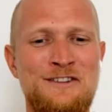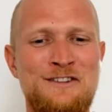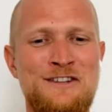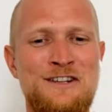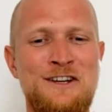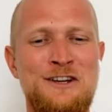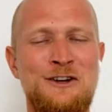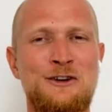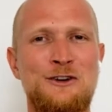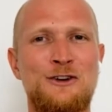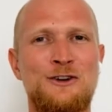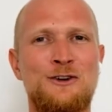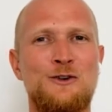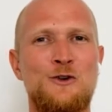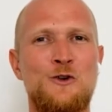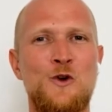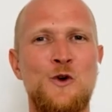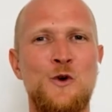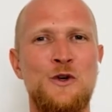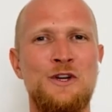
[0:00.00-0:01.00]
take a
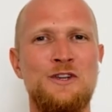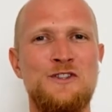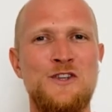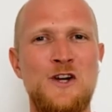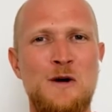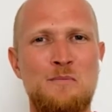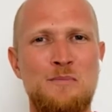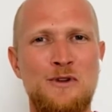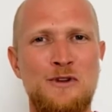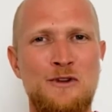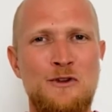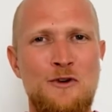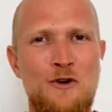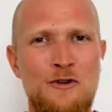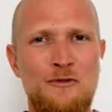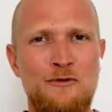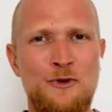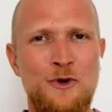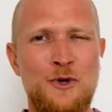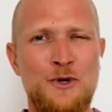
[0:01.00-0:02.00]
good example
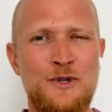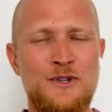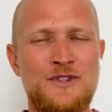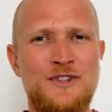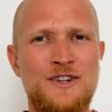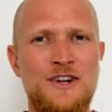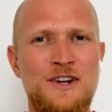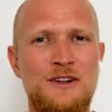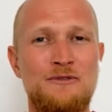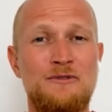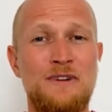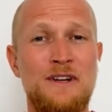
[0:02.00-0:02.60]
of yourself.